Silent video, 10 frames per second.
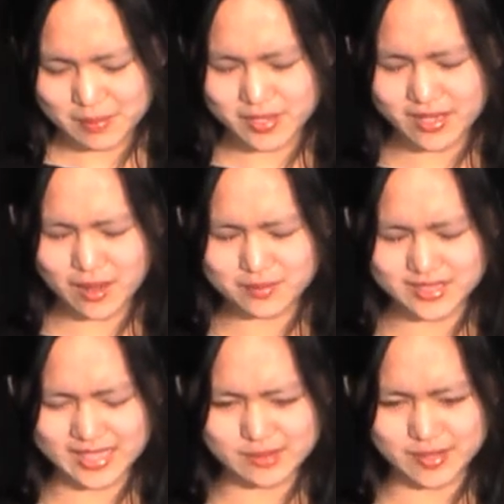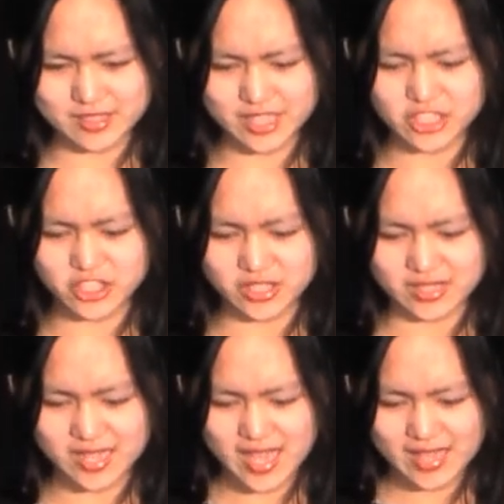It becomes an
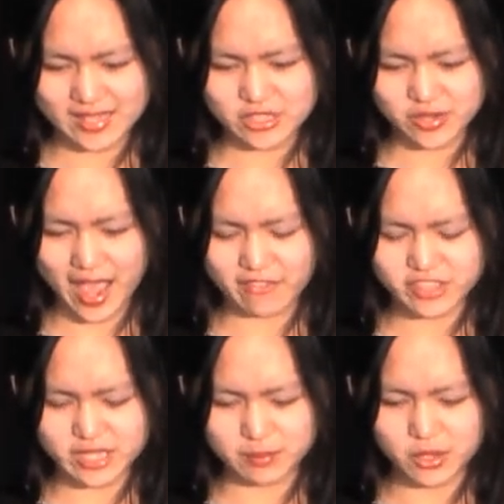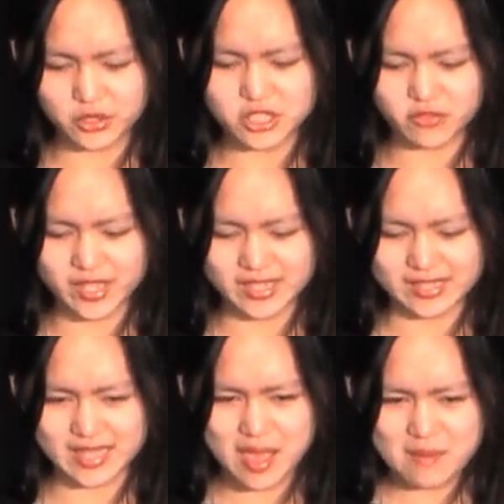expectation that you have to keep
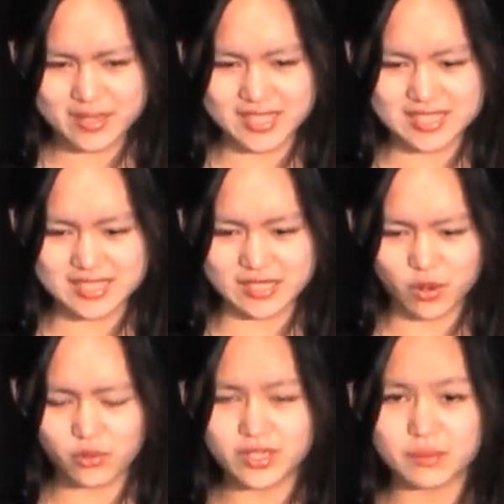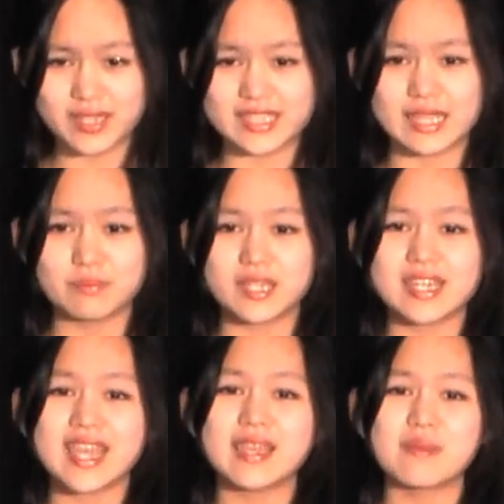cultivating, because the only way to keep the
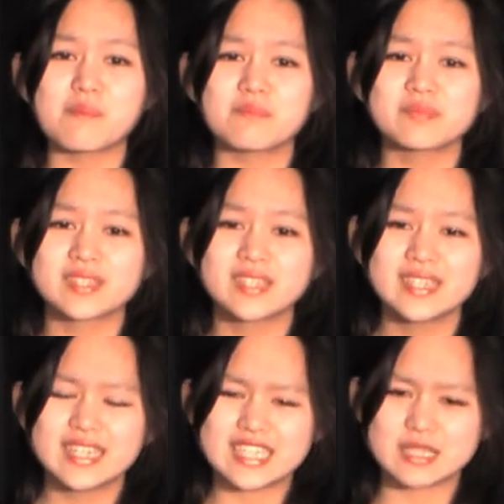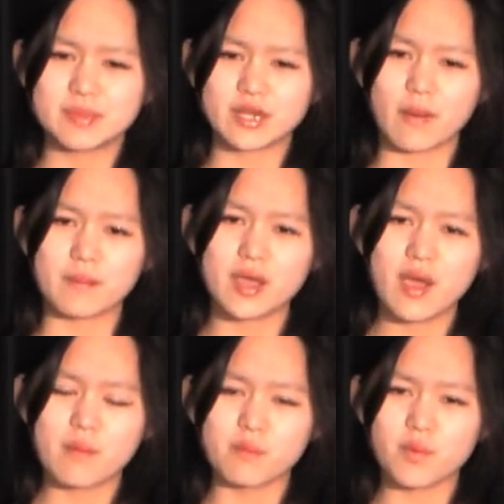name is to become
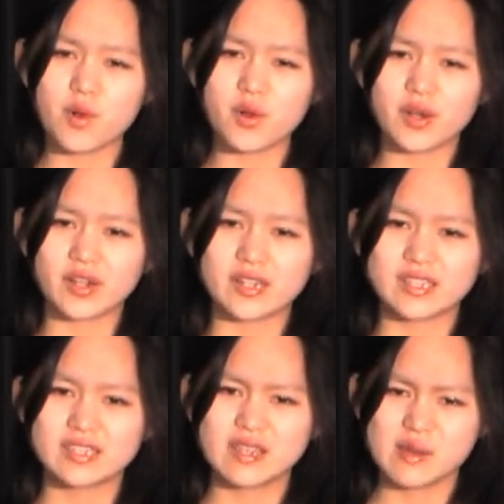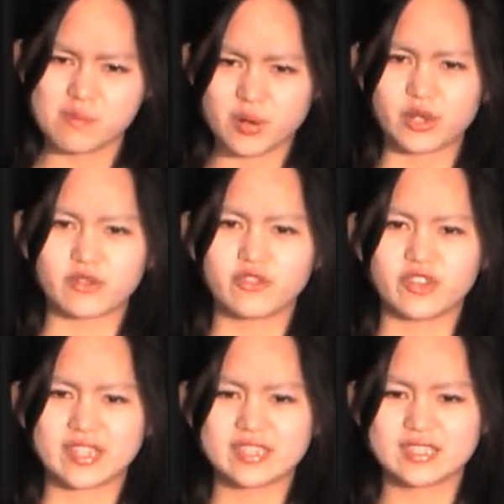more
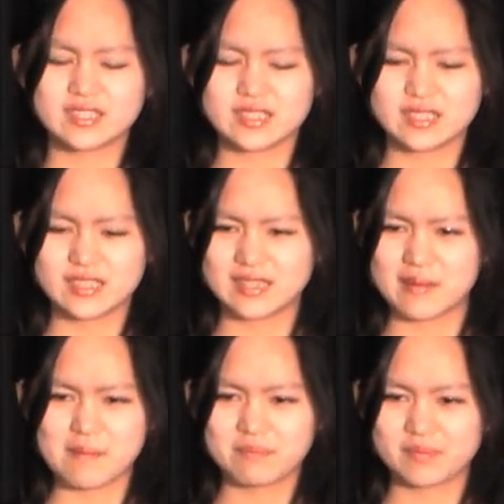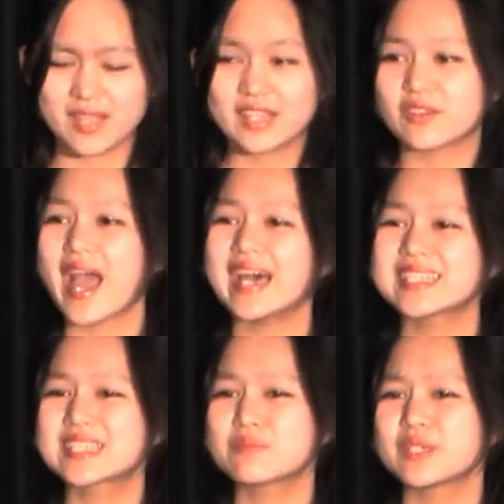perfect. There
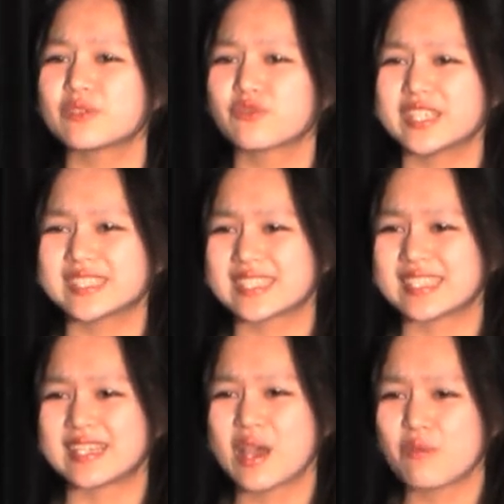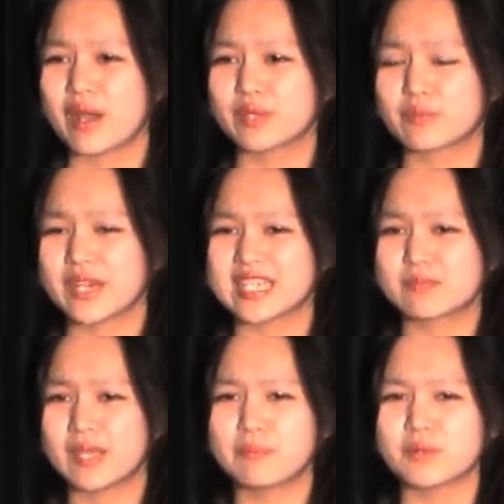has to be a reason why we
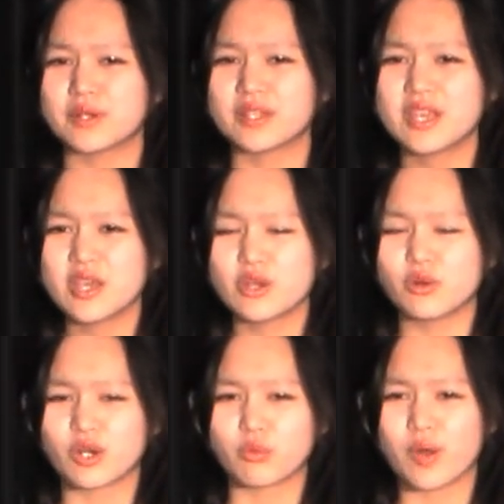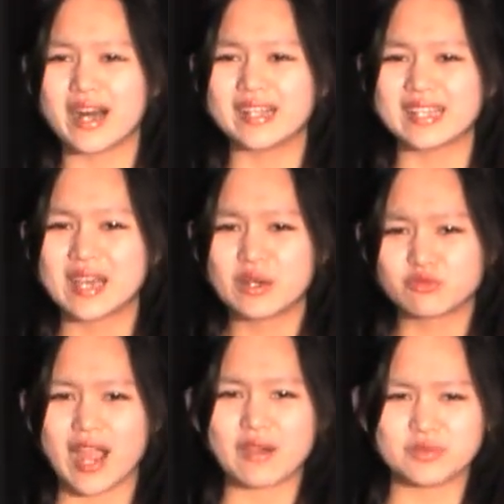praise people who are
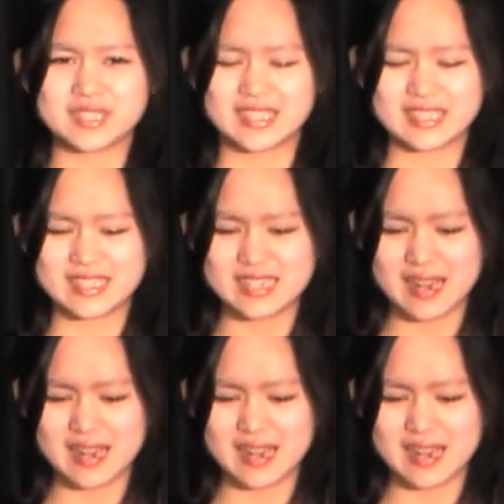well-rounded.